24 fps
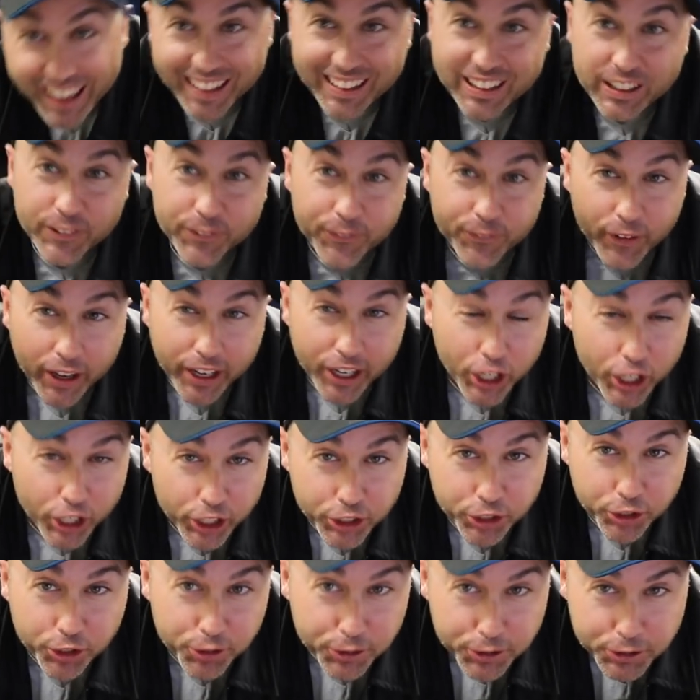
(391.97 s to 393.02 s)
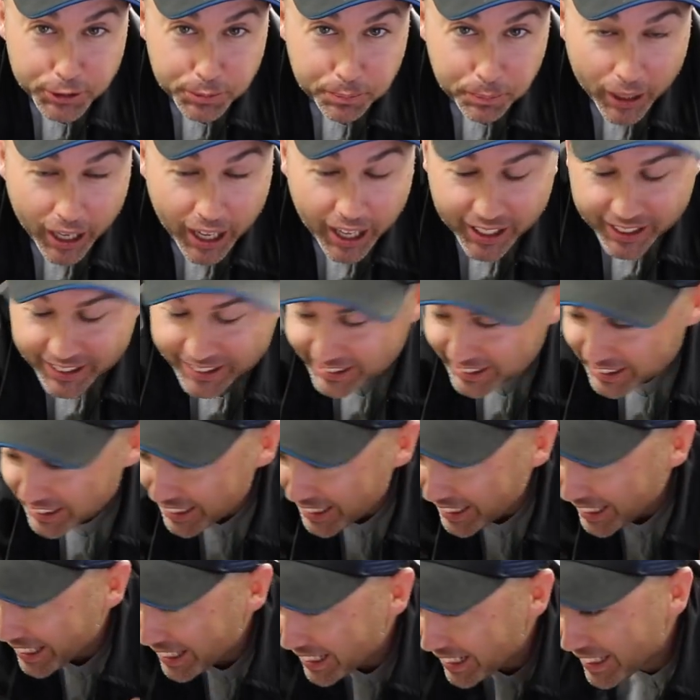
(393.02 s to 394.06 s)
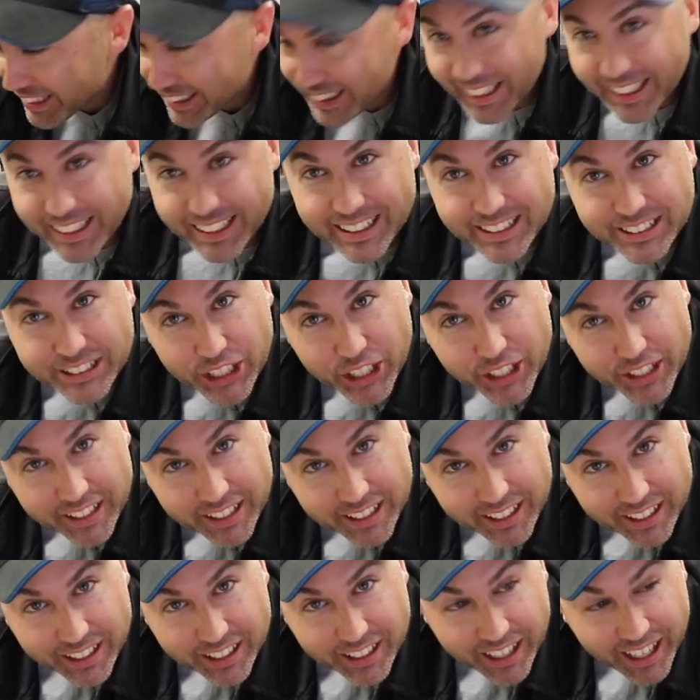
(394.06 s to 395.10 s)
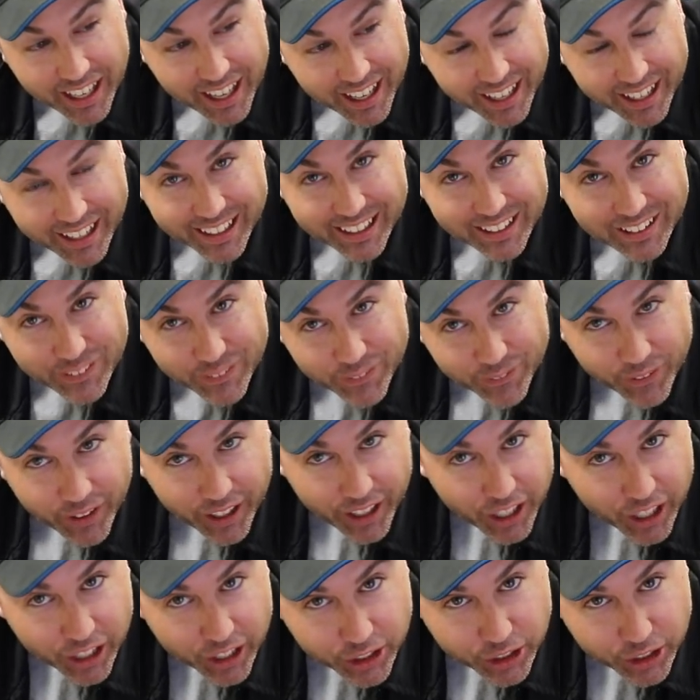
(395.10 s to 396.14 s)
it's fair use policy. Anything that's on the internet is fair